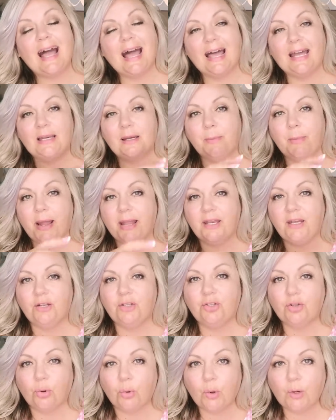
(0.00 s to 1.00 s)
on my
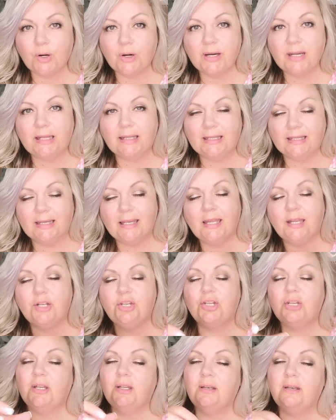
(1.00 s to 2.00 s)
door in the
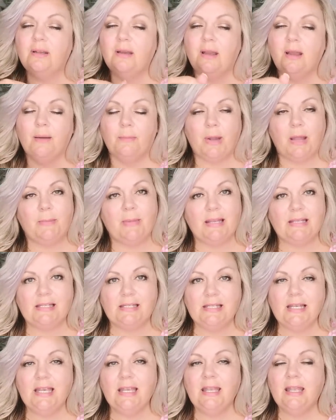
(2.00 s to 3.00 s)
kitchen by my
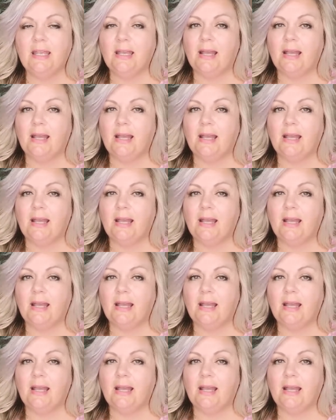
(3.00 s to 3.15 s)
sink.